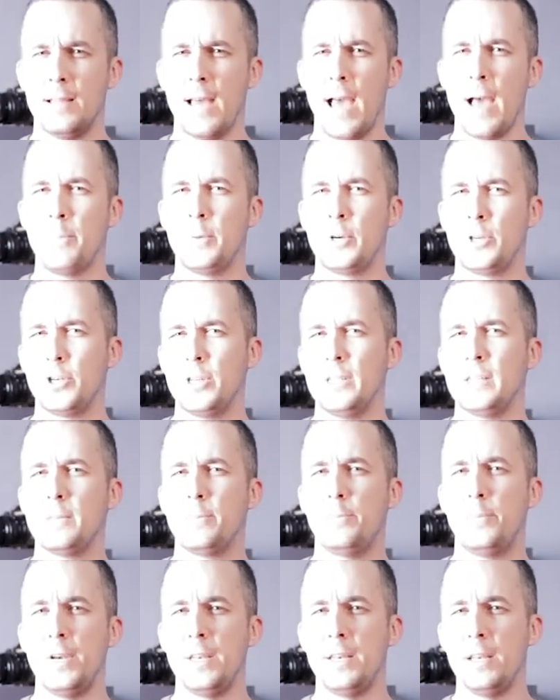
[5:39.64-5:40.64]
aperture is
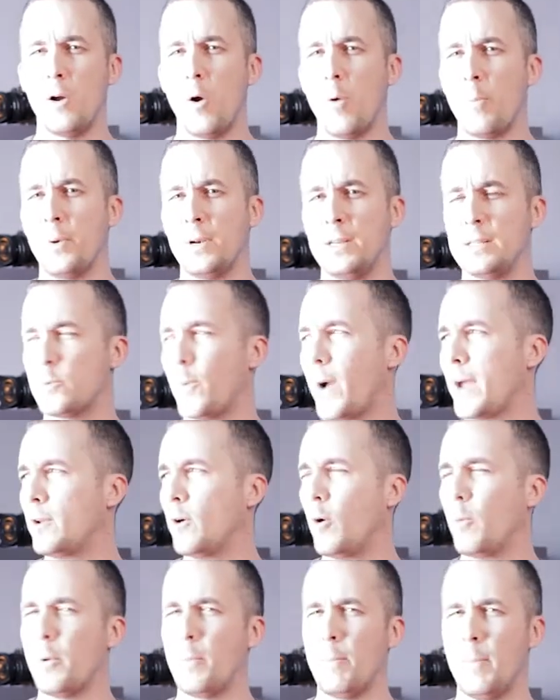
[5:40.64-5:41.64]
pretty open, it's wide
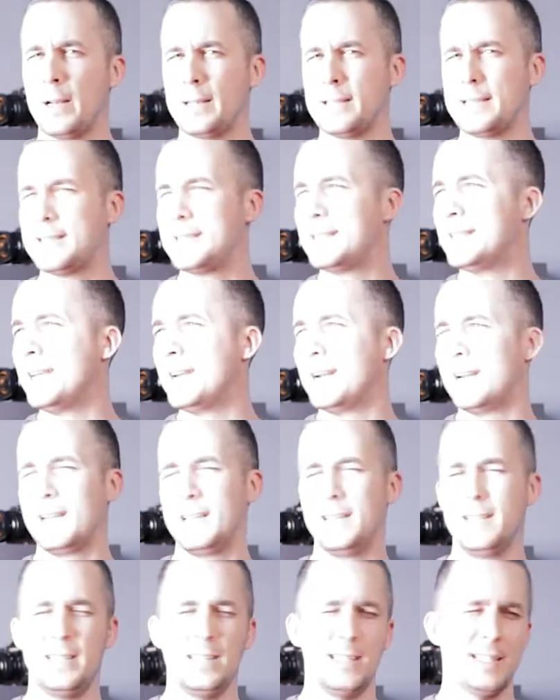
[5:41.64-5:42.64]
open, but still
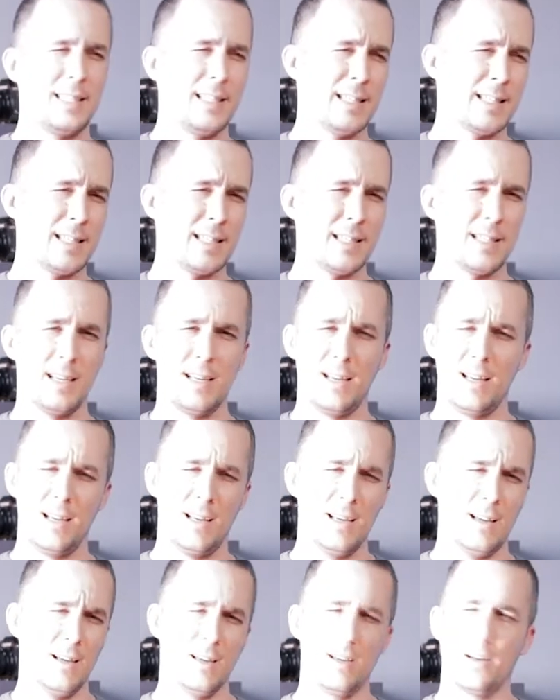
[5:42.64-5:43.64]
this is
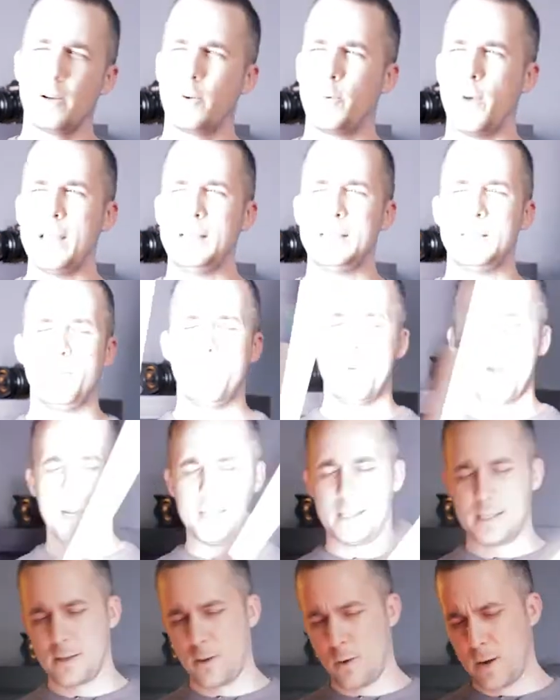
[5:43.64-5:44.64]
crazy
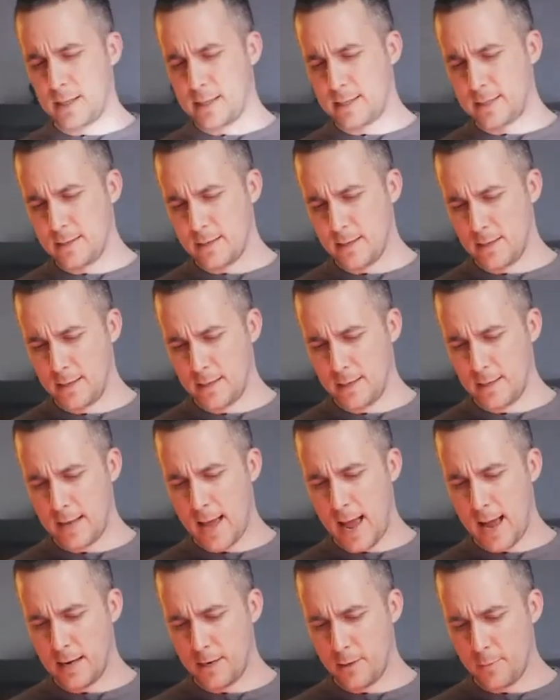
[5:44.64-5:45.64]
bright. So let's
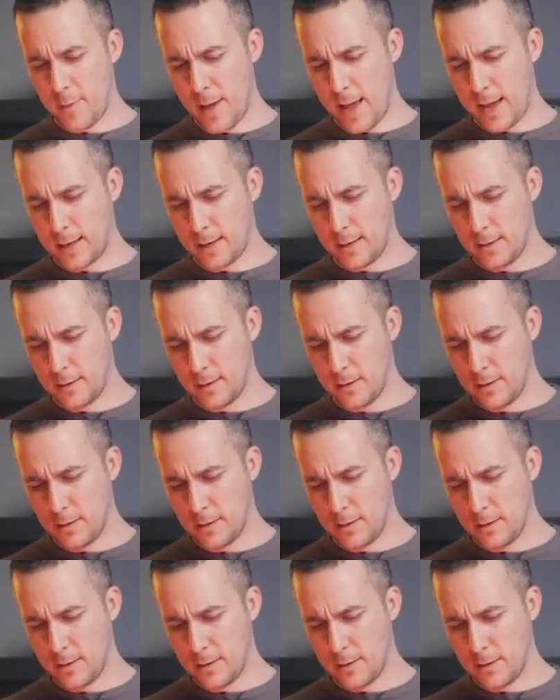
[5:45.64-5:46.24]
dial it back